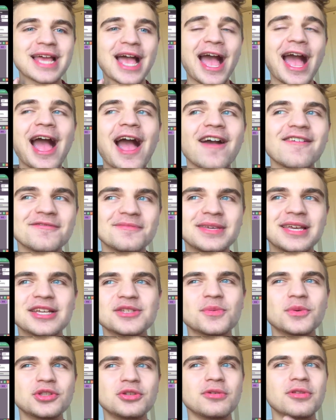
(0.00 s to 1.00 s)
have because
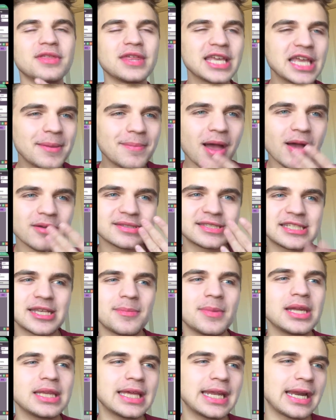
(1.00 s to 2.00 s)
when you think about
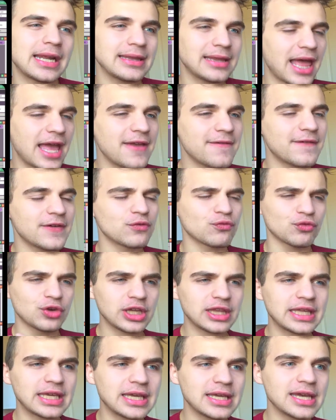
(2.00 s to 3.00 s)
simulating life and
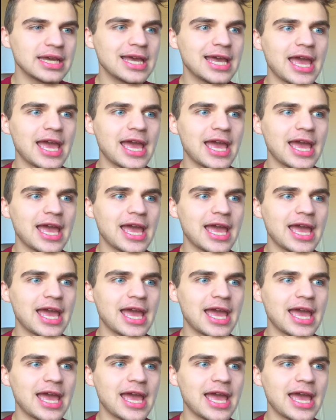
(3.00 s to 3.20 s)
really